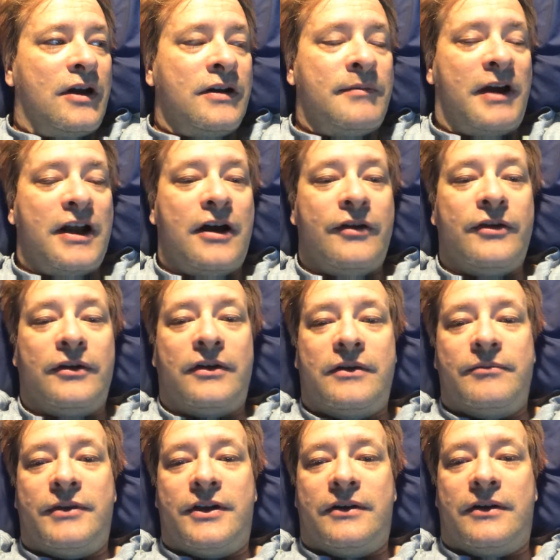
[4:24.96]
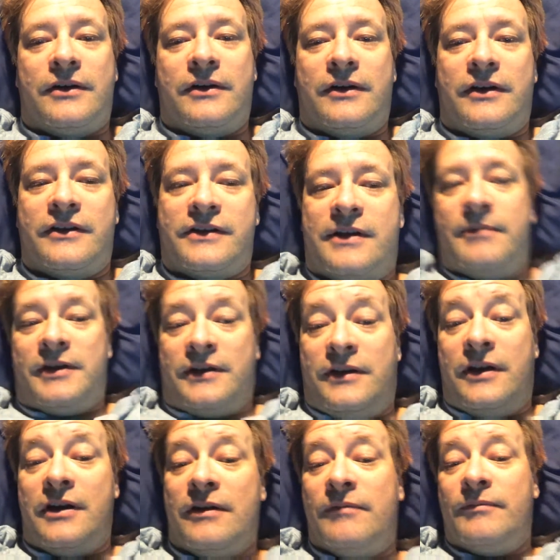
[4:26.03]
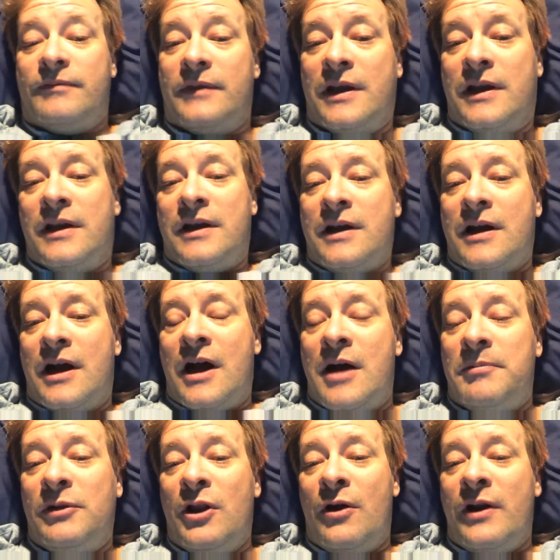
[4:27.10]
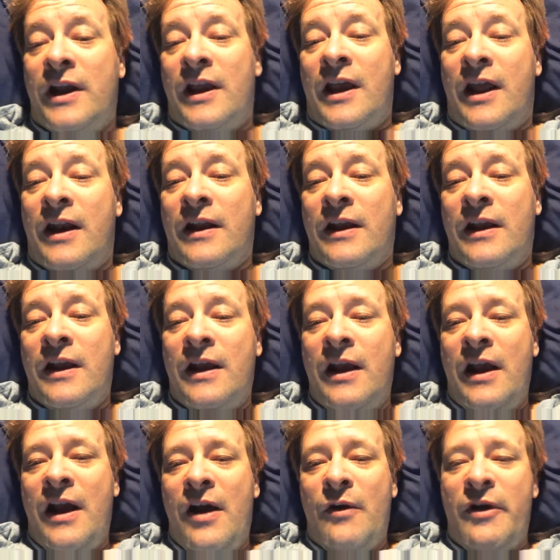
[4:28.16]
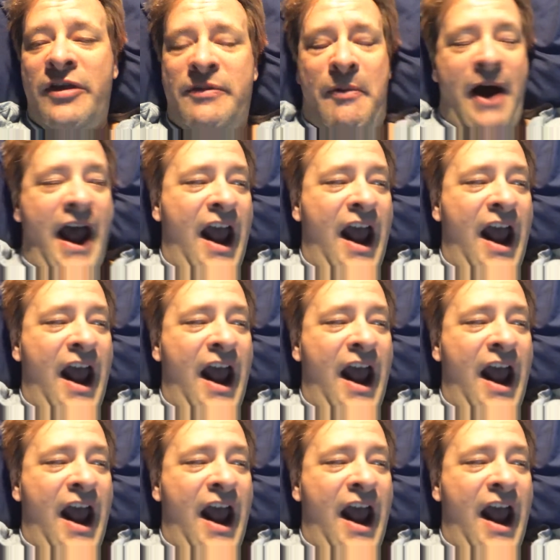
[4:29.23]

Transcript: my other computer. Because I've been, uploading it with